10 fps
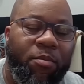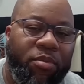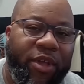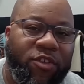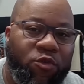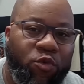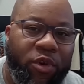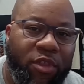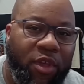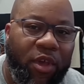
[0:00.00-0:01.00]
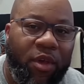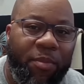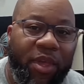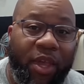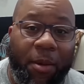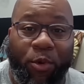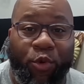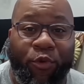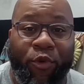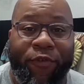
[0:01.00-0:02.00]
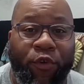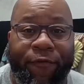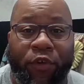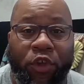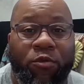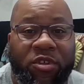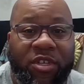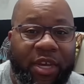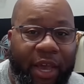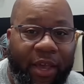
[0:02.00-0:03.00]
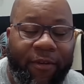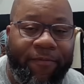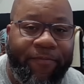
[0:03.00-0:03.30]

blessed with being able to review for you today.